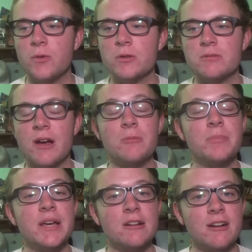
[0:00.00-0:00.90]
first round
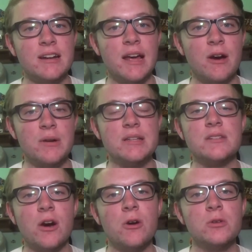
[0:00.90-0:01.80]
pick right now is
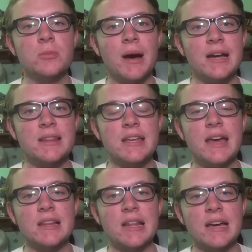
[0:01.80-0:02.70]
owned by the
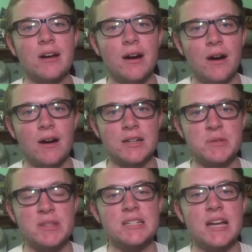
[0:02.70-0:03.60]
Atlanta Hawks
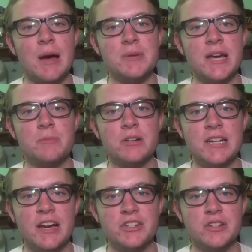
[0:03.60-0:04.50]
with a top 10
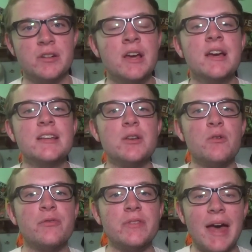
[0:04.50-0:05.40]
protection. So
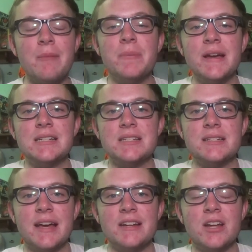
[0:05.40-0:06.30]
if that pick
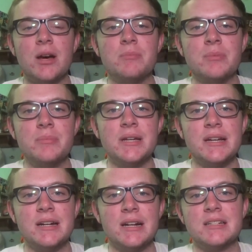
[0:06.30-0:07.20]
doesn't end up
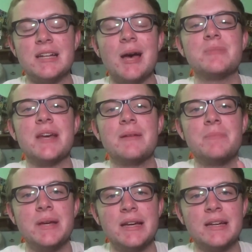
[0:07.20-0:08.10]
being a top 10
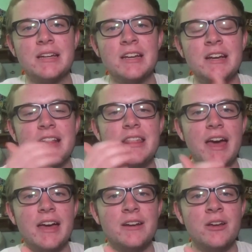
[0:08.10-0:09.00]
pick,
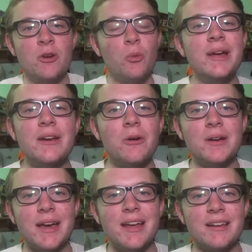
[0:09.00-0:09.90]
then we don't
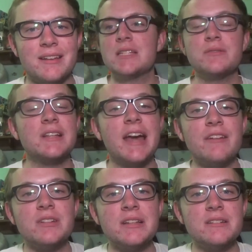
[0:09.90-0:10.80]
get it. So if the
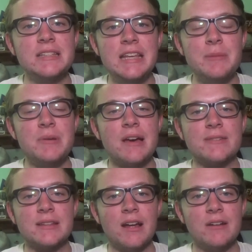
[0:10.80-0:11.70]
Cavaliers keep
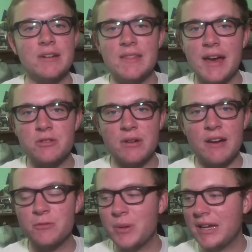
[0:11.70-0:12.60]
Kevin Love and that
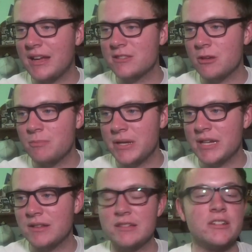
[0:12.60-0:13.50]
draft pick ends up
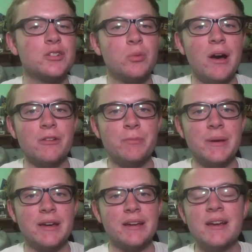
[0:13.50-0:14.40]
being like the 12th
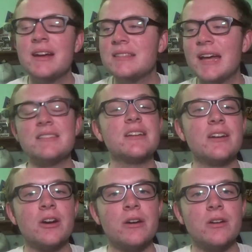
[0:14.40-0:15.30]
pick, that's
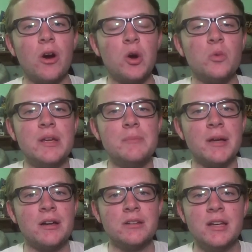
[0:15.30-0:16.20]
gonna hurt our
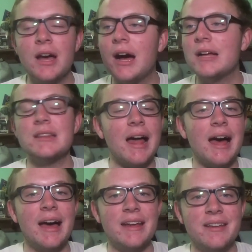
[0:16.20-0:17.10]
rebuild a
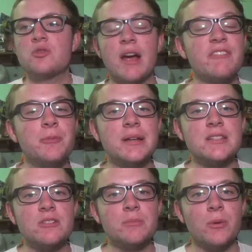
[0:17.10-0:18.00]
lot. Draft picks
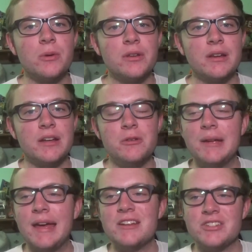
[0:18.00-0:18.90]
are important, and you
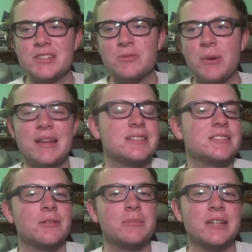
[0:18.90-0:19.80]
can't just waste
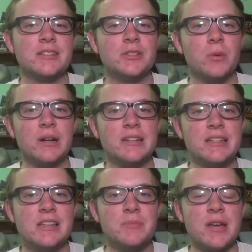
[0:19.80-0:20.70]
them because you wanted to
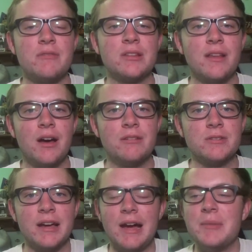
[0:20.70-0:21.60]
keep Kevin Love.
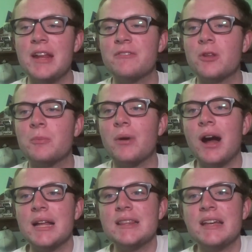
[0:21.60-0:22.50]
Like, I mean, if
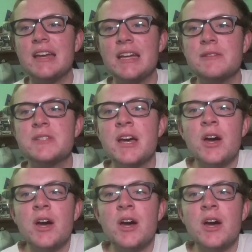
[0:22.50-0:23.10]
LeBron leaves,